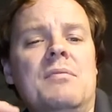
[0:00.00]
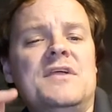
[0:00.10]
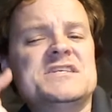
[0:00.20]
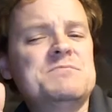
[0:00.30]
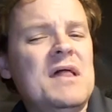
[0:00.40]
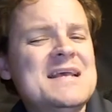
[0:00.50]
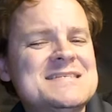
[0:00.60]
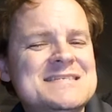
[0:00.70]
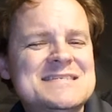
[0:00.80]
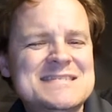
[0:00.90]
The display
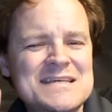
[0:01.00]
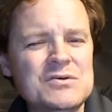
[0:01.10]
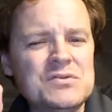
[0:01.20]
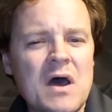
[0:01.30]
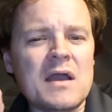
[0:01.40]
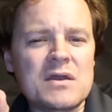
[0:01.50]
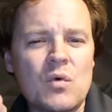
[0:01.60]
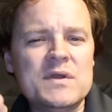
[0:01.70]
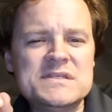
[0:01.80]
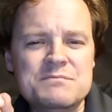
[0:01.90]
is still not
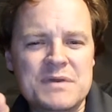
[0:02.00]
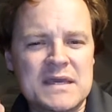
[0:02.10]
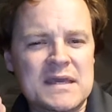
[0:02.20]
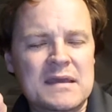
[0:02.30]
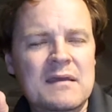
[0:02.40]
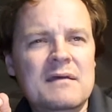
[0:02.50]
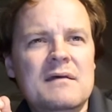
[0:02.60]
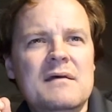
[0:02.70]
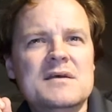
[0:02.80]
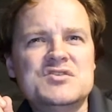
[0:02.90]
going to be
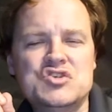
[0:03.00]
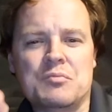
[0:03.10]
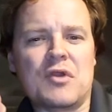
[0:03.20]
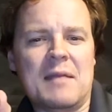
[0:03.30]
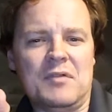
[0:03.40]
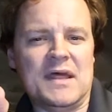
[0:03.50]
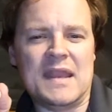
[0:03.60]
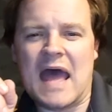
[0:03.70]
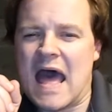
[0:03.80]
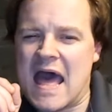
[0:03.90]
Super
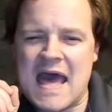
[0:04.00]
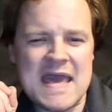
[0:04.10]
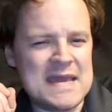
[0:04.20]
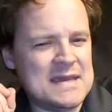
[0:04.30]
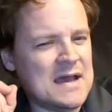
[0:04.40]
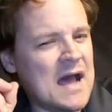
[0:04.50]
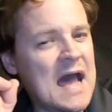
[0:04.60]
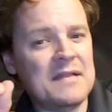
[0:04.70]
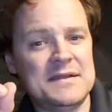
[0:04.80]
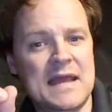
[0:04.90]
AMOLED. I
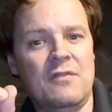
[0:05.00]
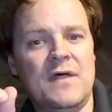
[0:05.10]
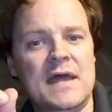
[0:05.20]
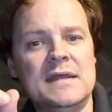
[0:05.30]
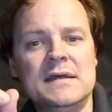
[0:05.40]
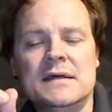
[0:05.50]
highly doubt that.